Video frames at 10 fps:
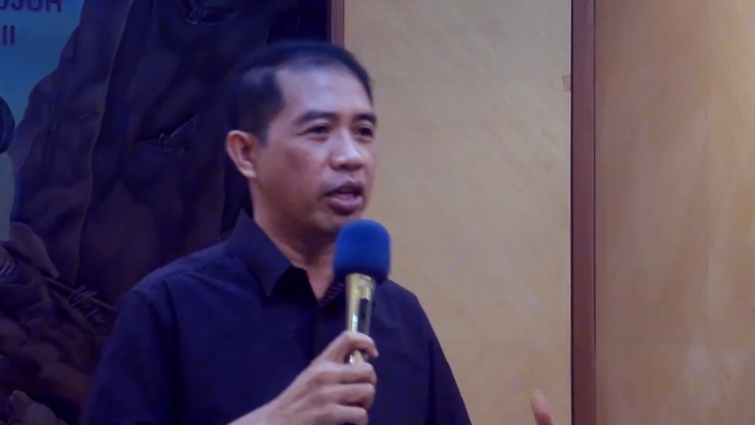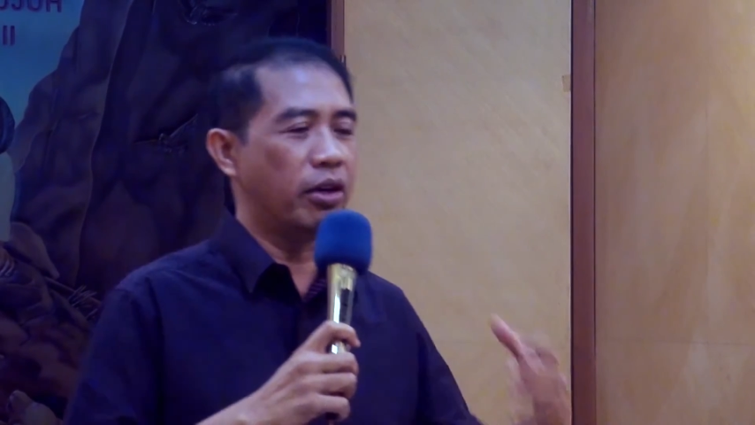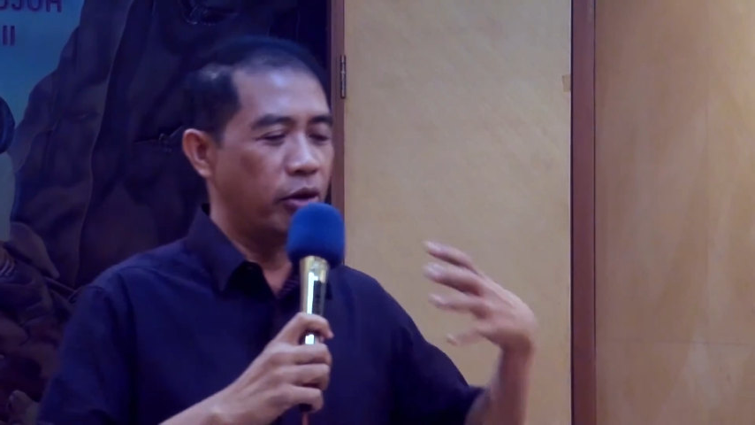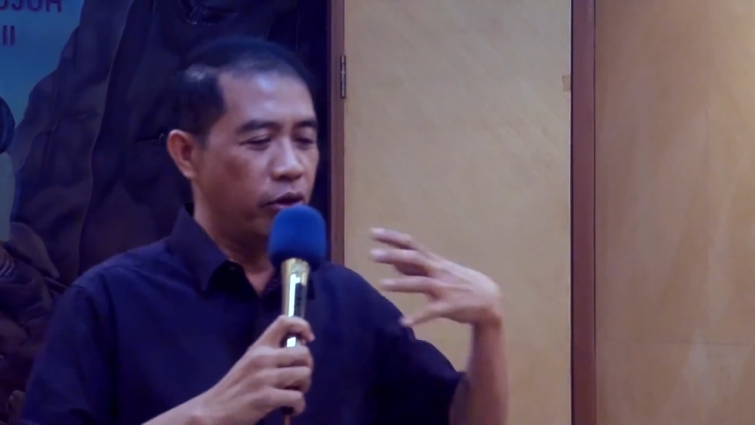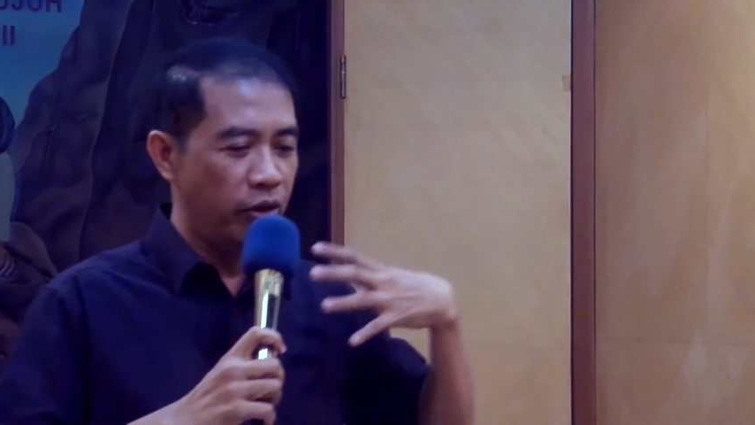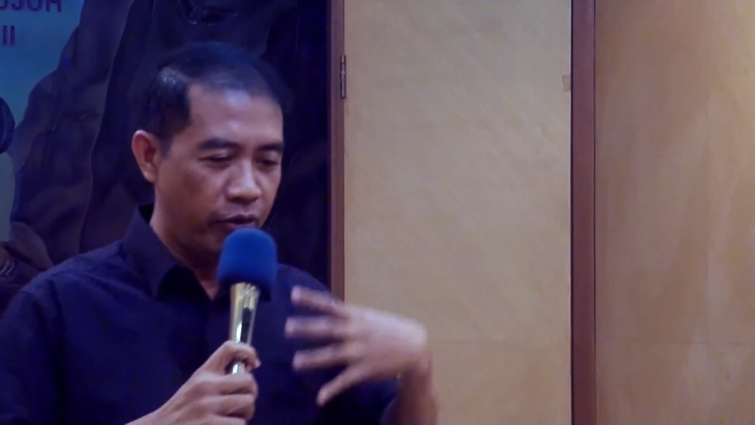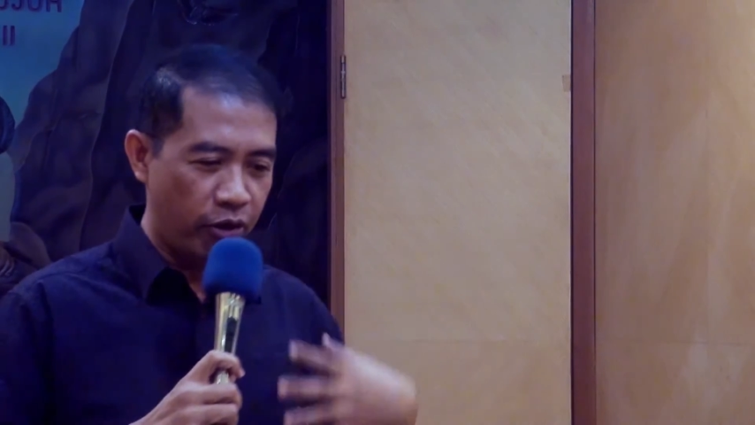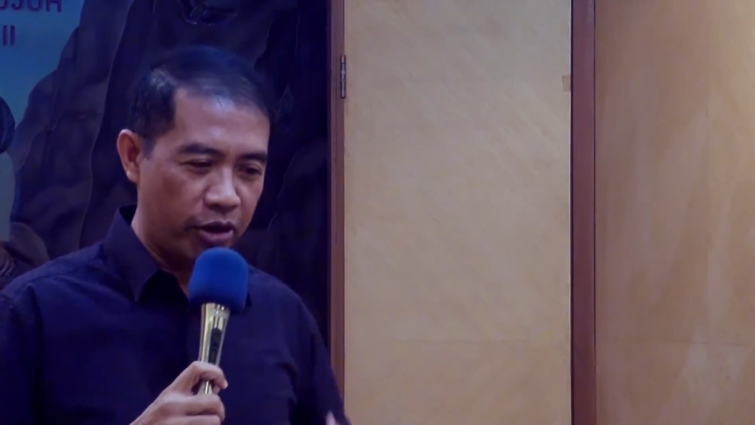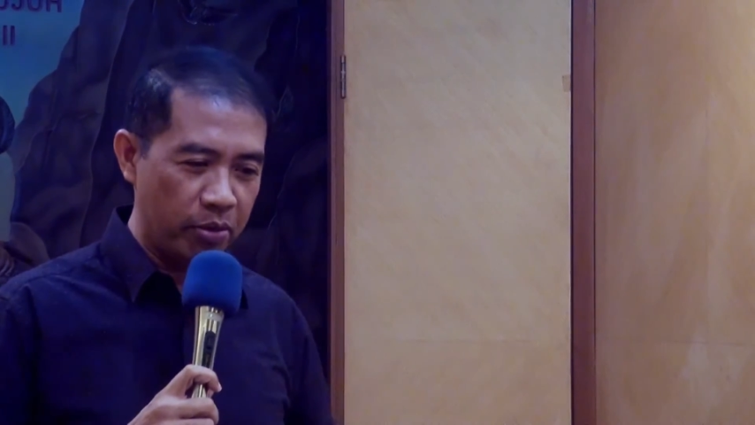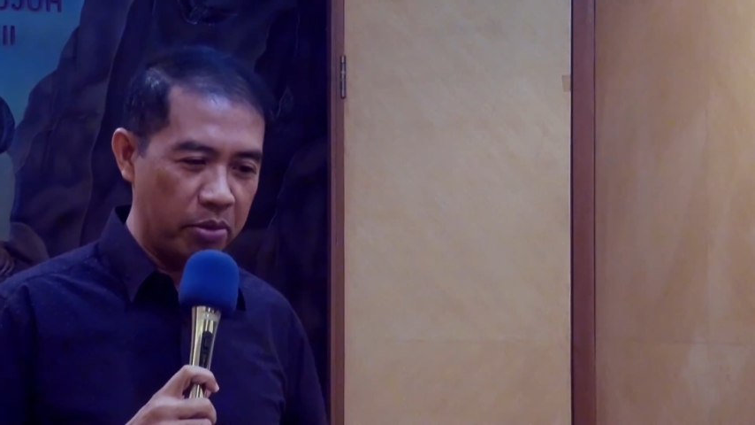and our
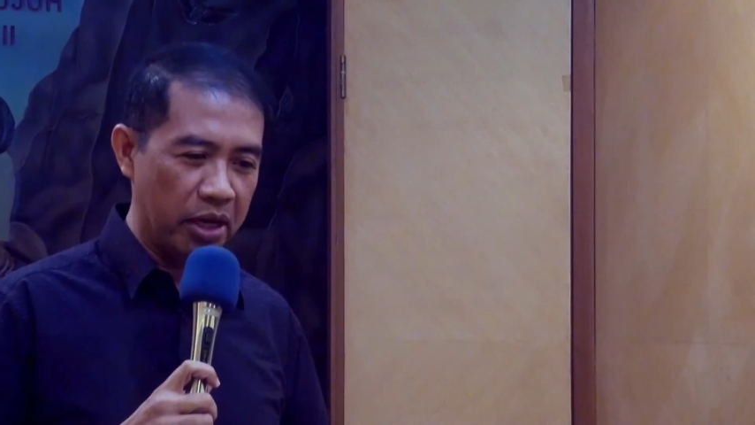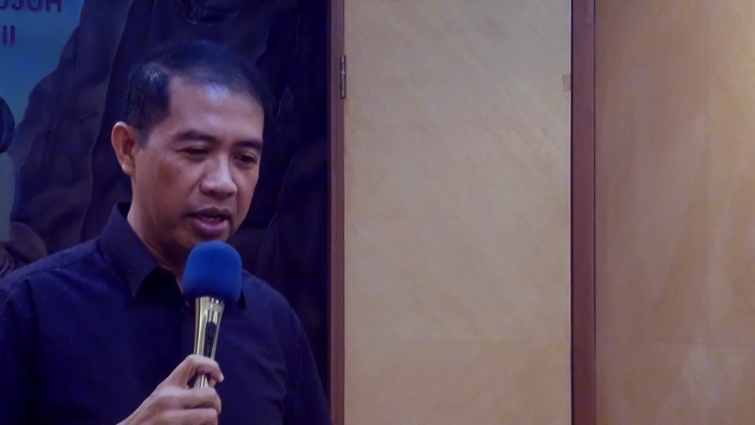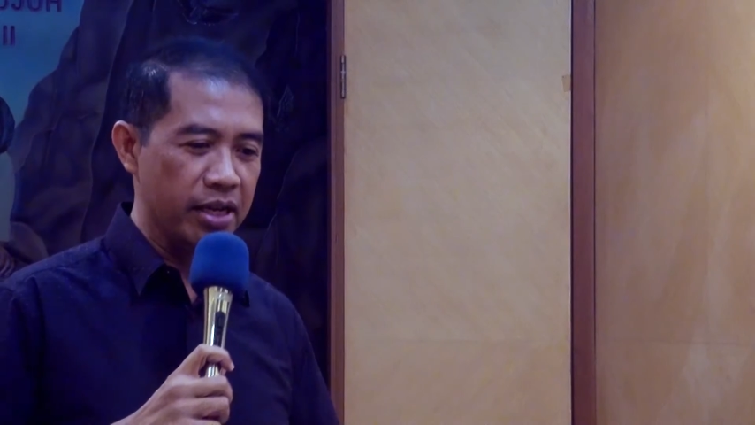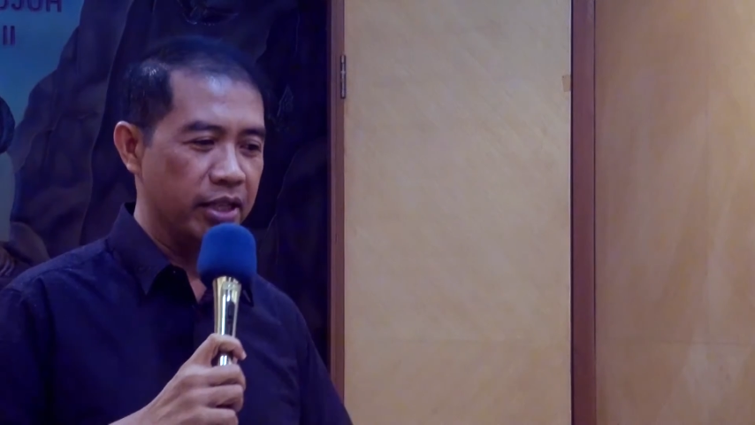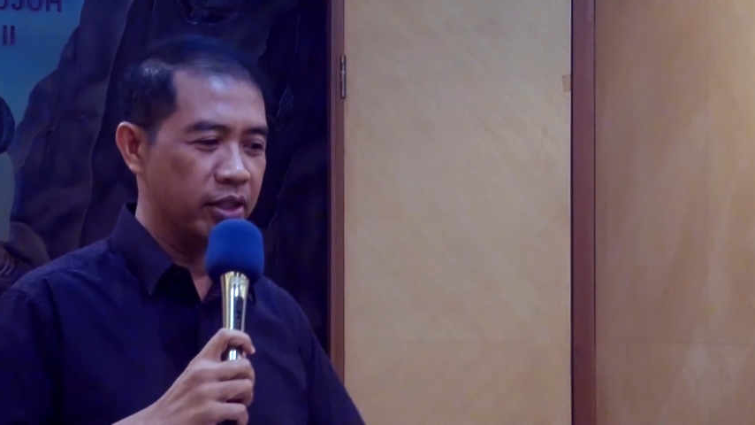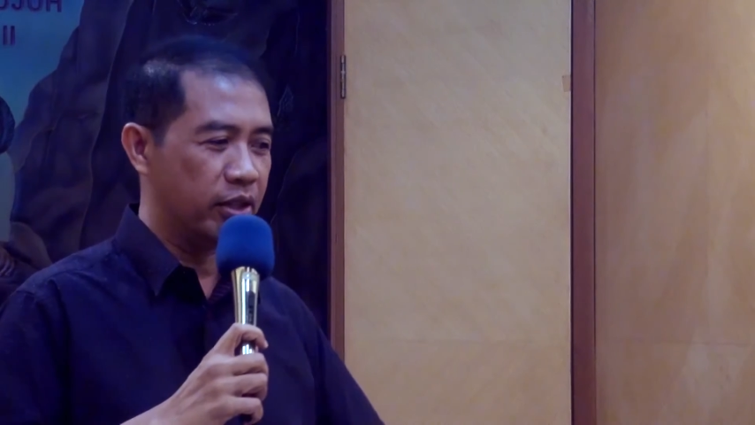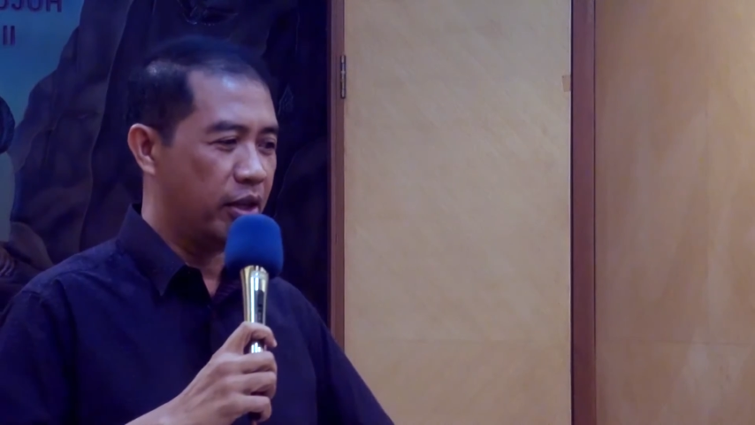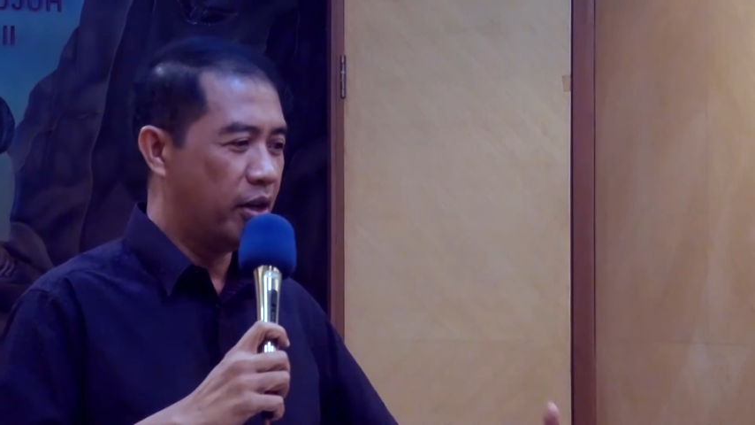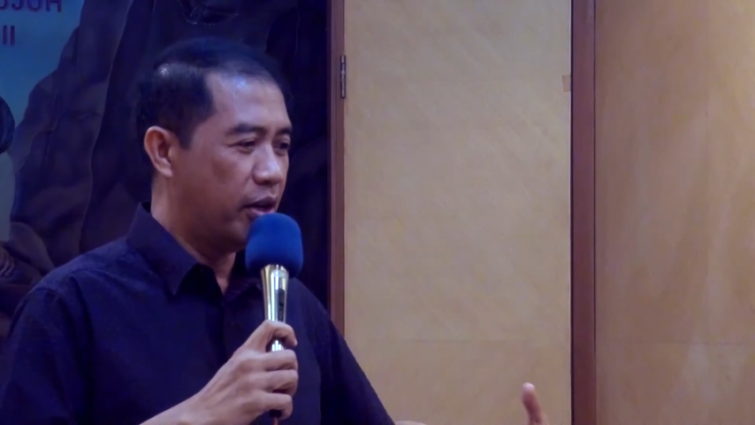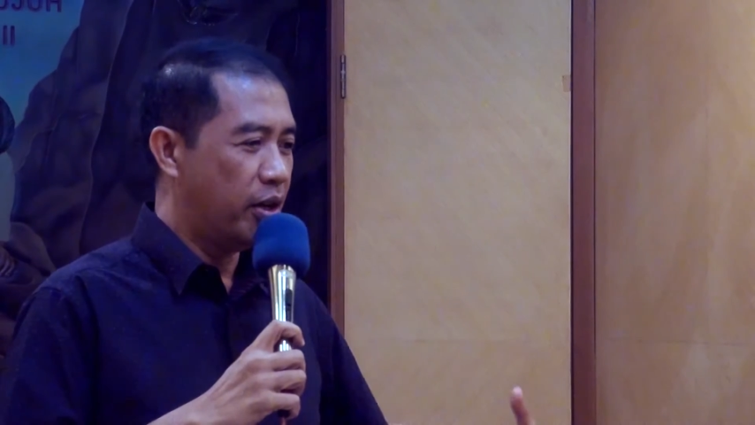uniform
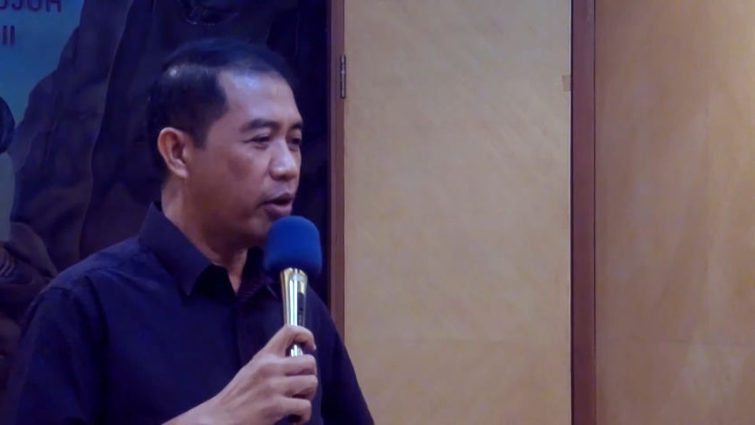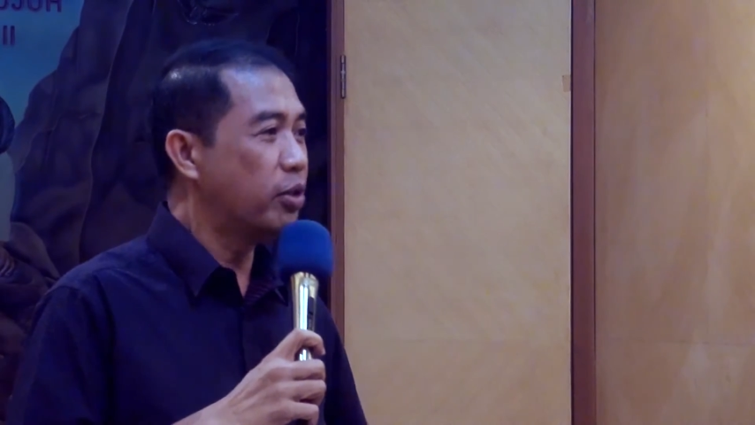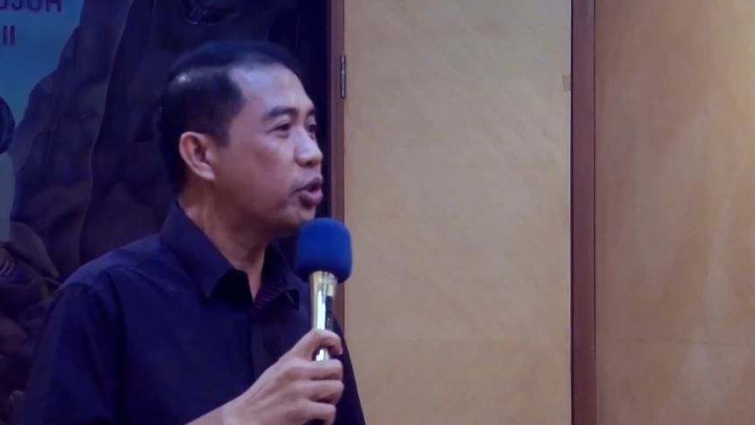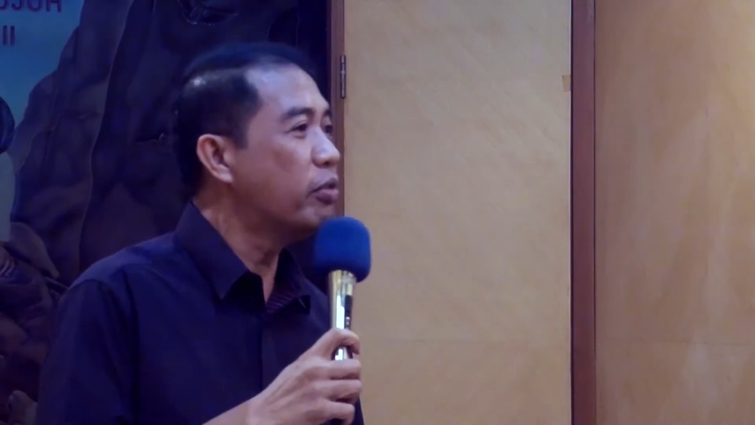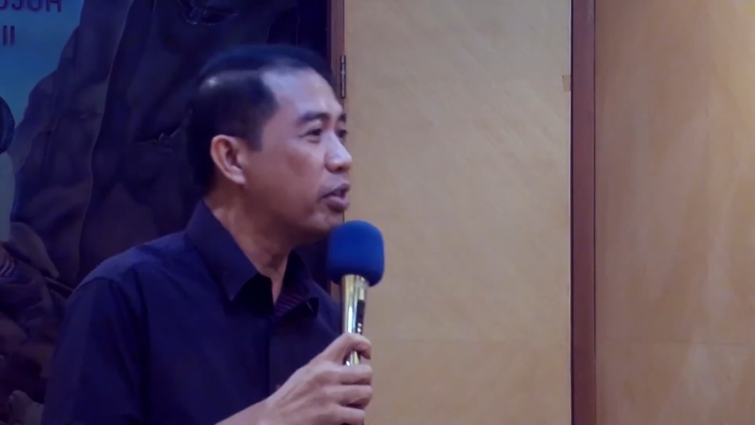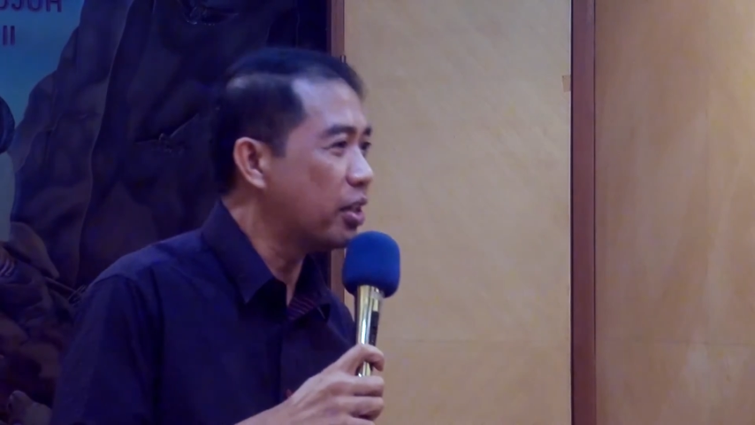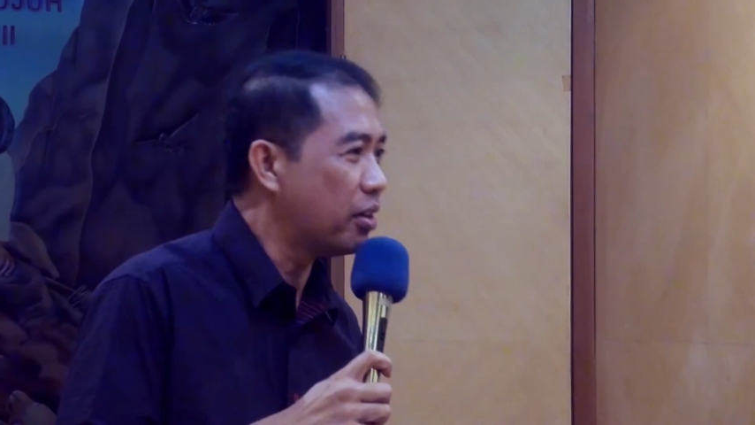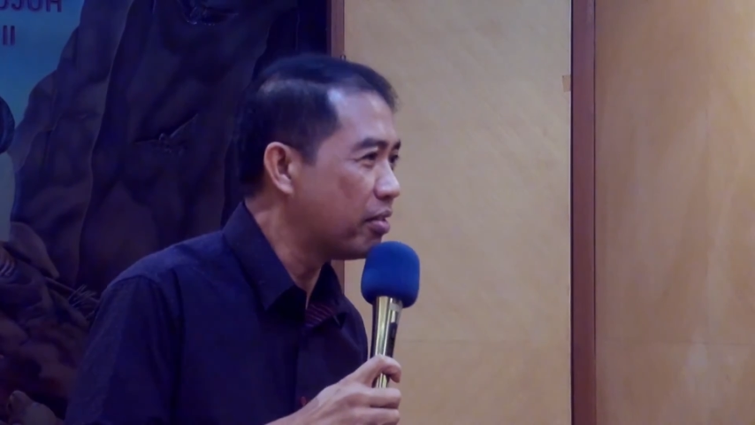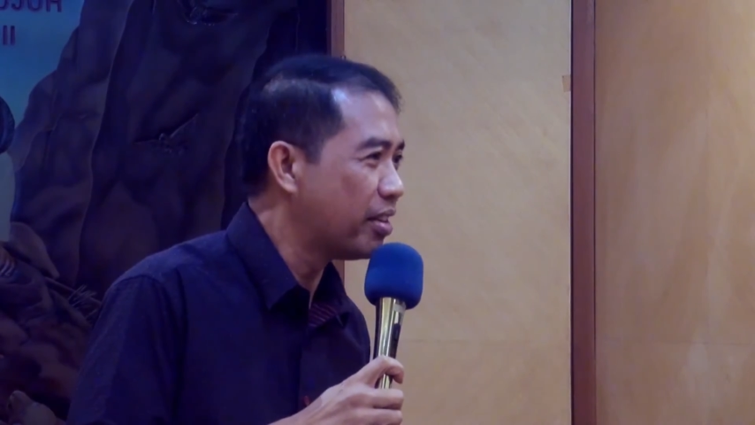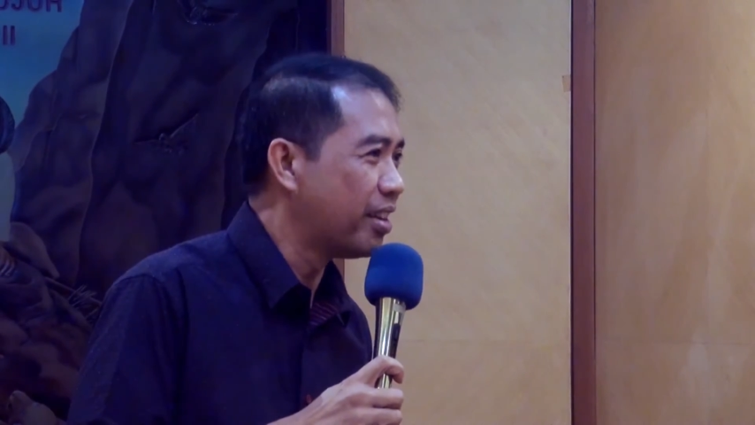is
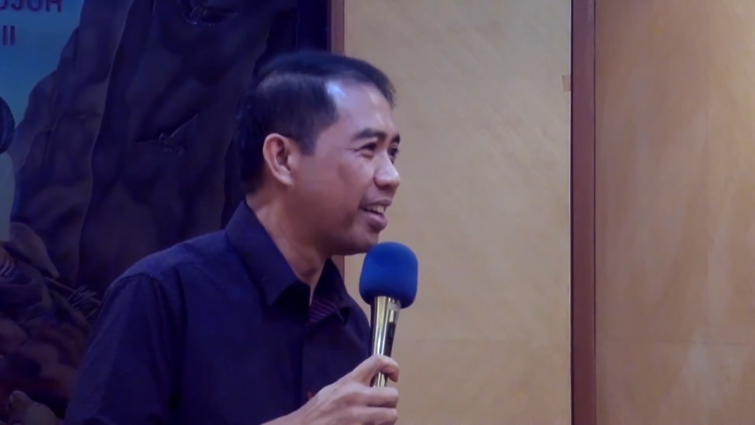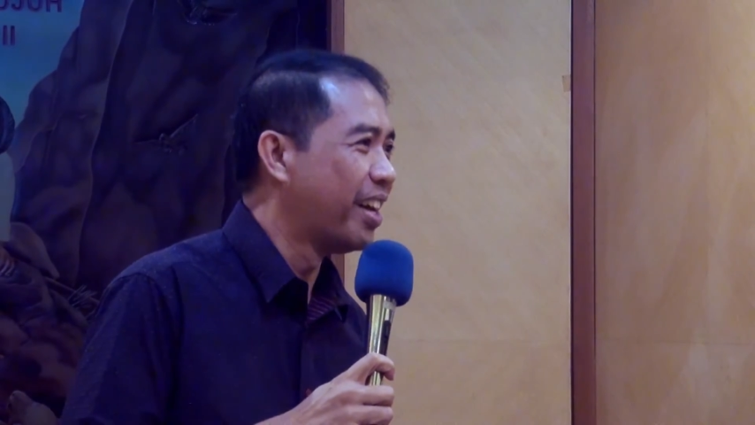conservative.